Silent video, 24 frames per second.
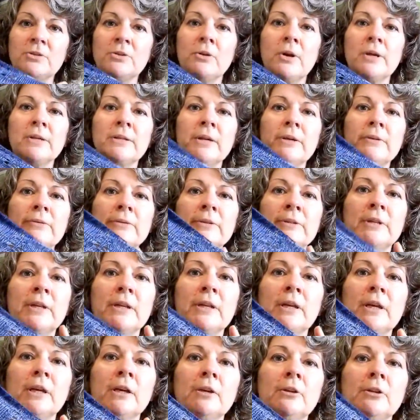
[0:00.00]
So as I was
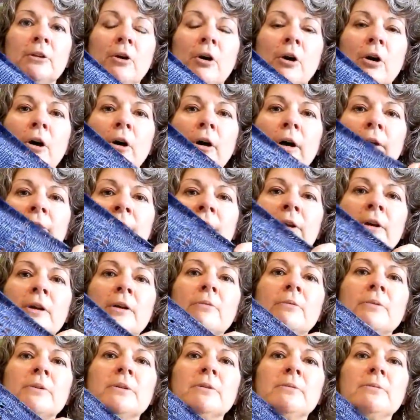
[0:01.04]
knitting along, I think
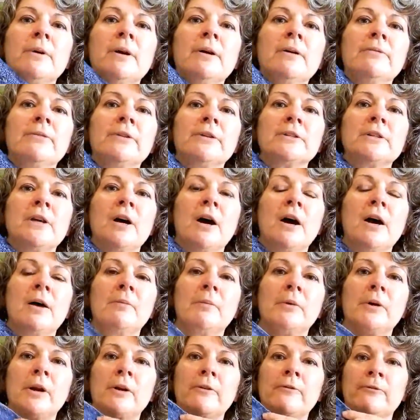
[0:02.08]
it was around the
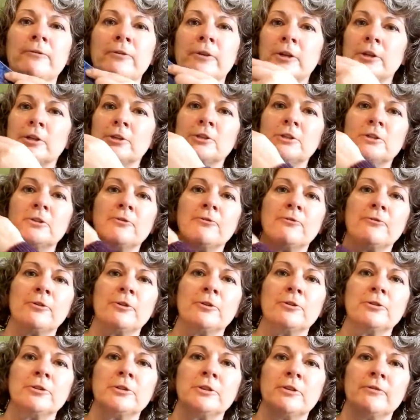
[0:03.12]
time when I finished the
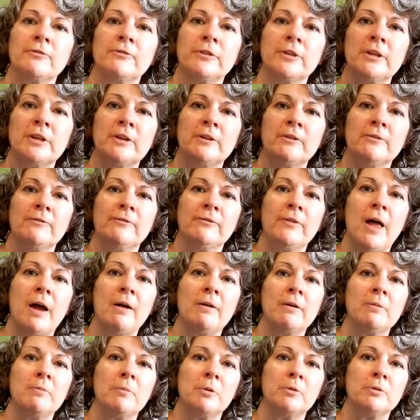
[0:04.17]
first of the
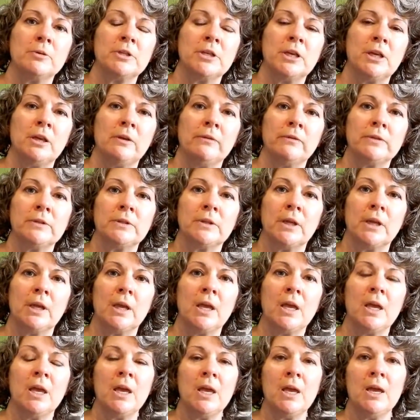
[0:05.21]
flower motifs,
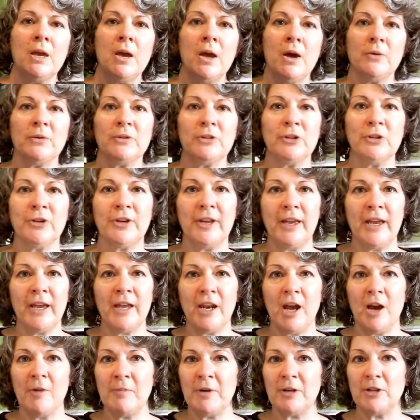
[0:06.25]
I was looking
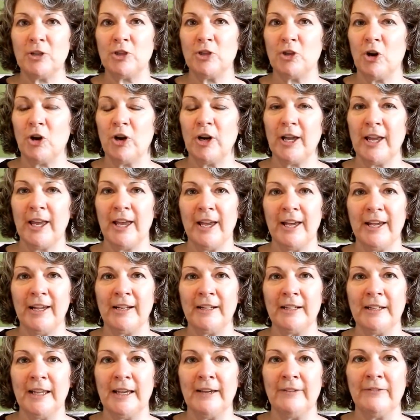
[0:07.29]
at how much yarn I
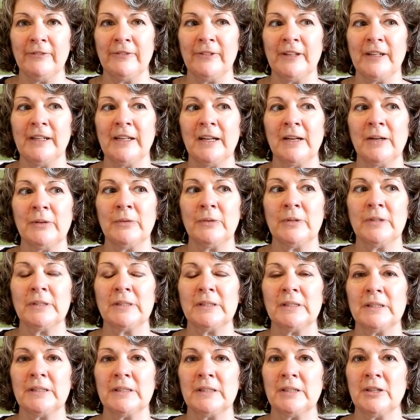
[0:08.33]
had left, and I
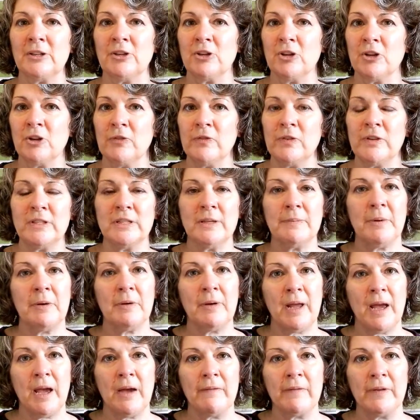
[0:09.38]
was nervous
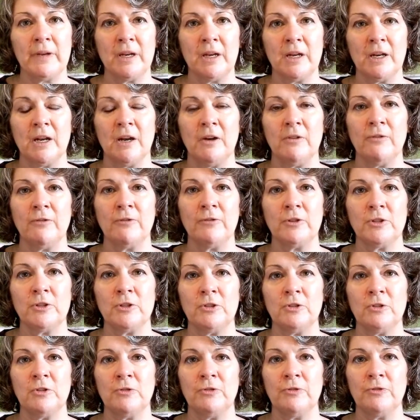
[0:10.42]
about having enough
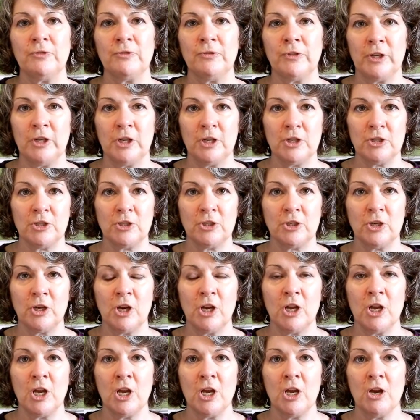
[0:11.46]
to finish
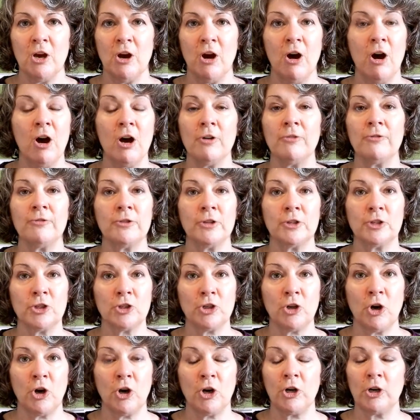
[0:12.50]
off the
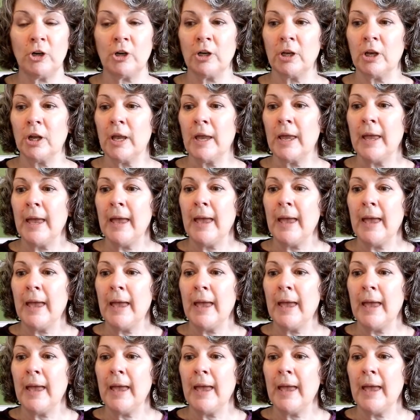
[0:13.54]
chart.